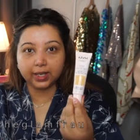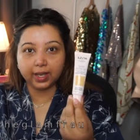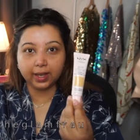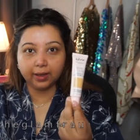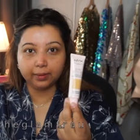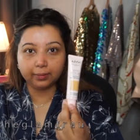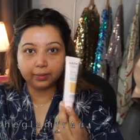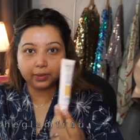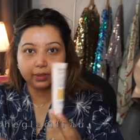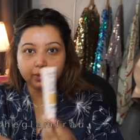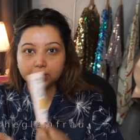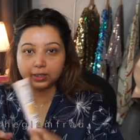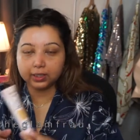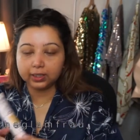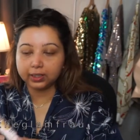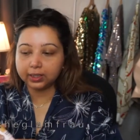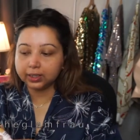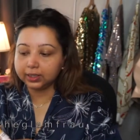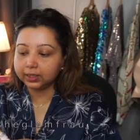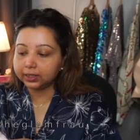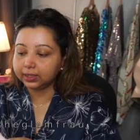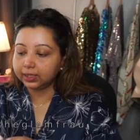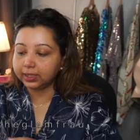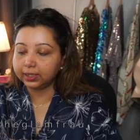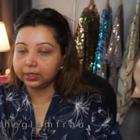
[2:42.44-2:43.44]
ml in
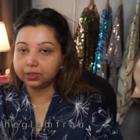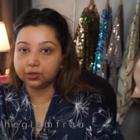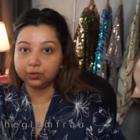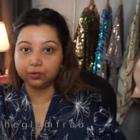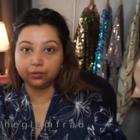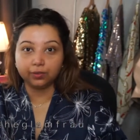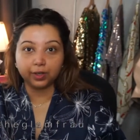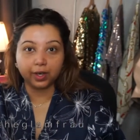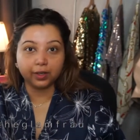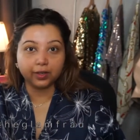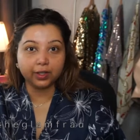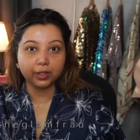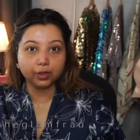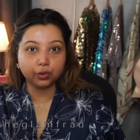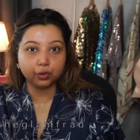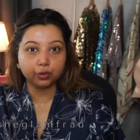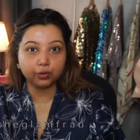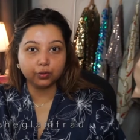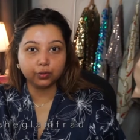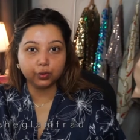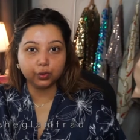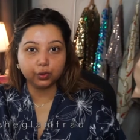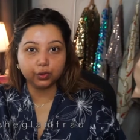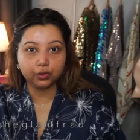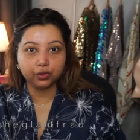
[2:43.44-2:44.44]
it. It's very good
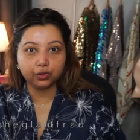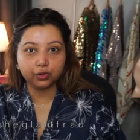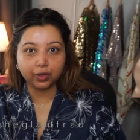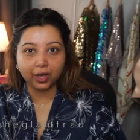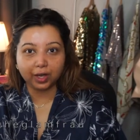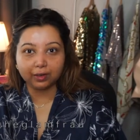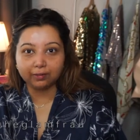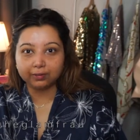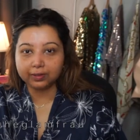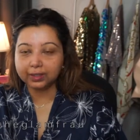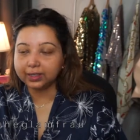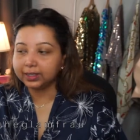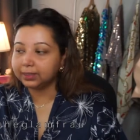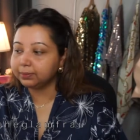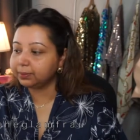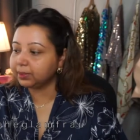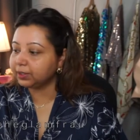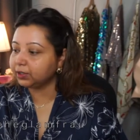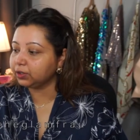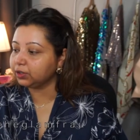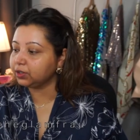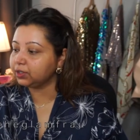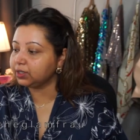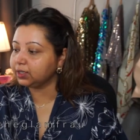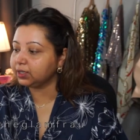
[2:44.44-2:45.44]
for traveling
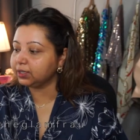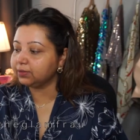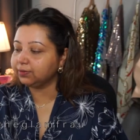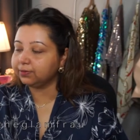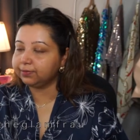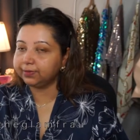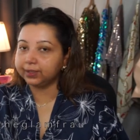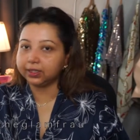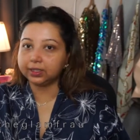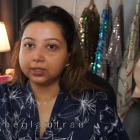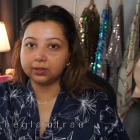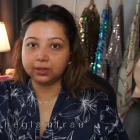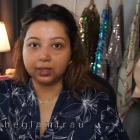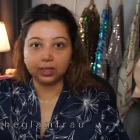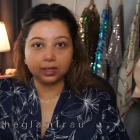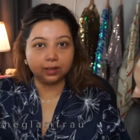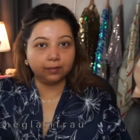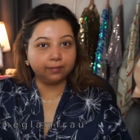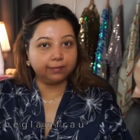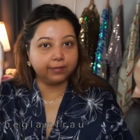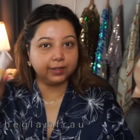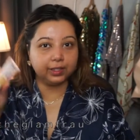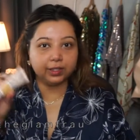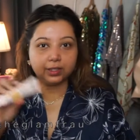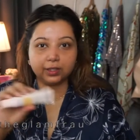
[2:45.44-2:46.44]
because it'll
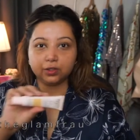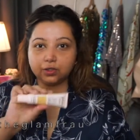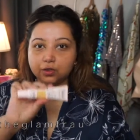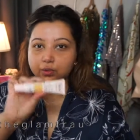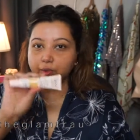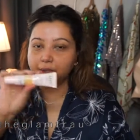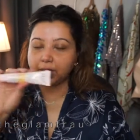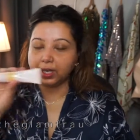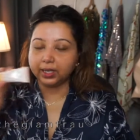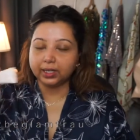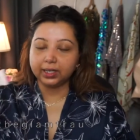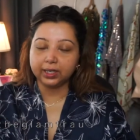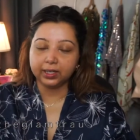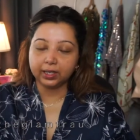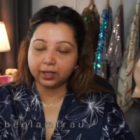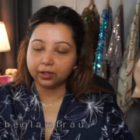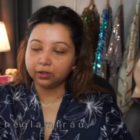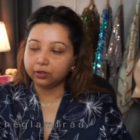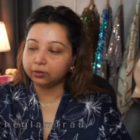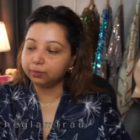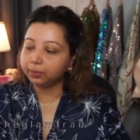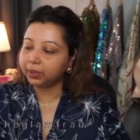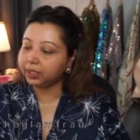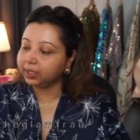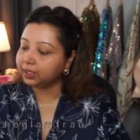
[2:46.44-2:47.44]
fit into any kind
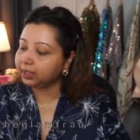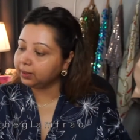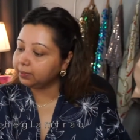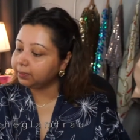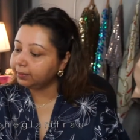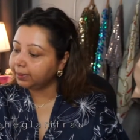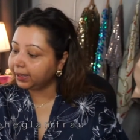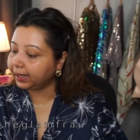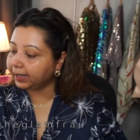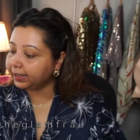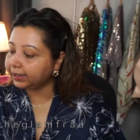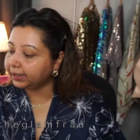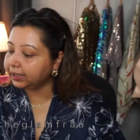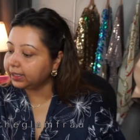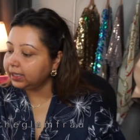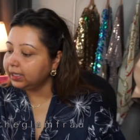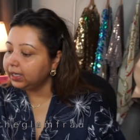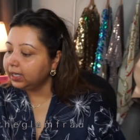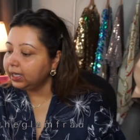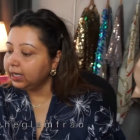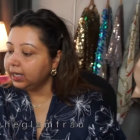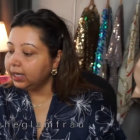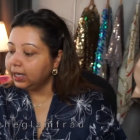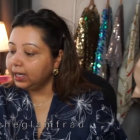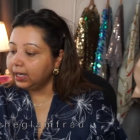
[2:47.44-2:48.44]
of makeup bag.
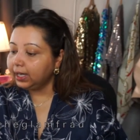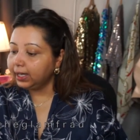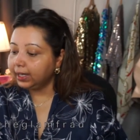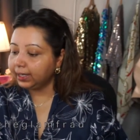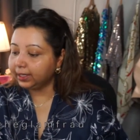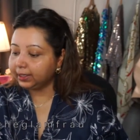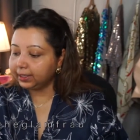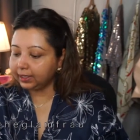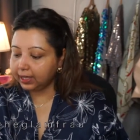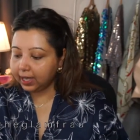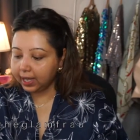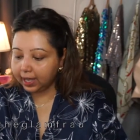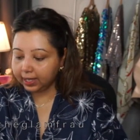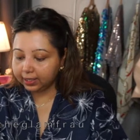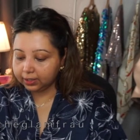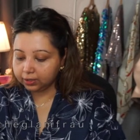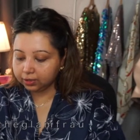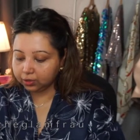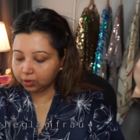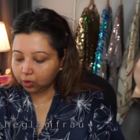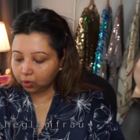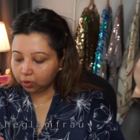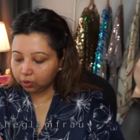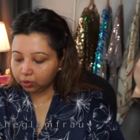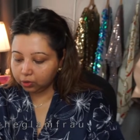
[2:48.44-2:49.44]
It has
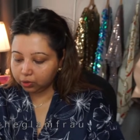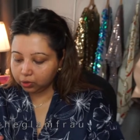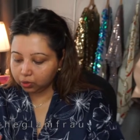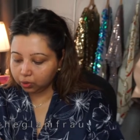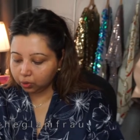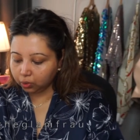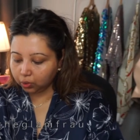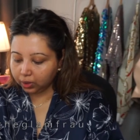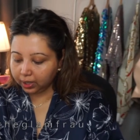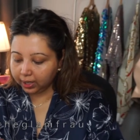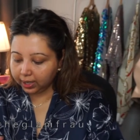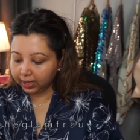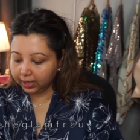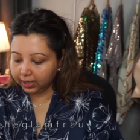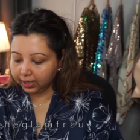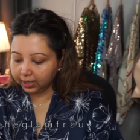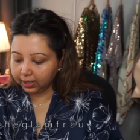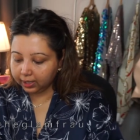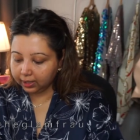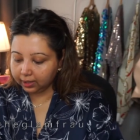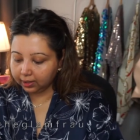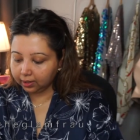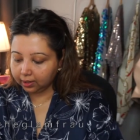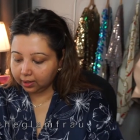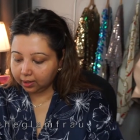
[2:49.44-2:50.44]
also
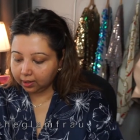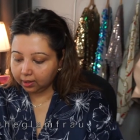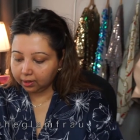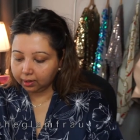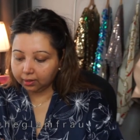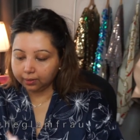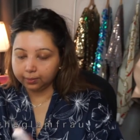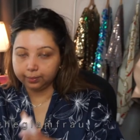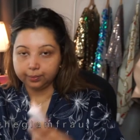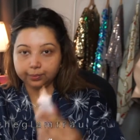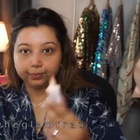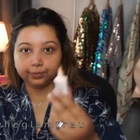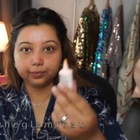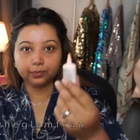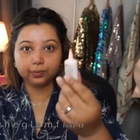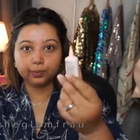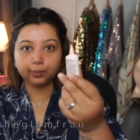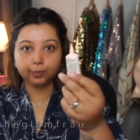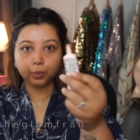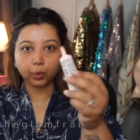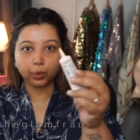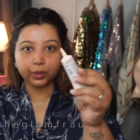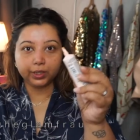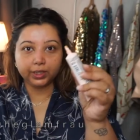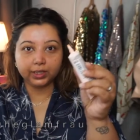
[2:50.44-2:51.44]
a
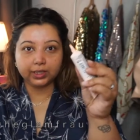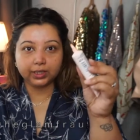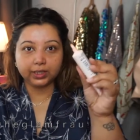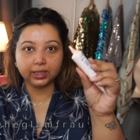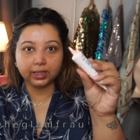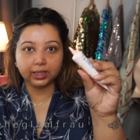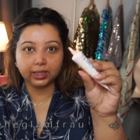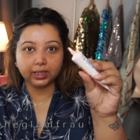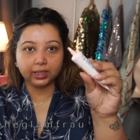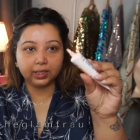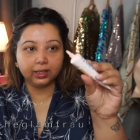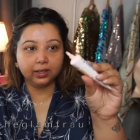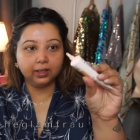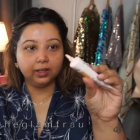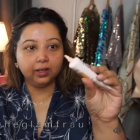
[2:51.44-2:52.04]
pointy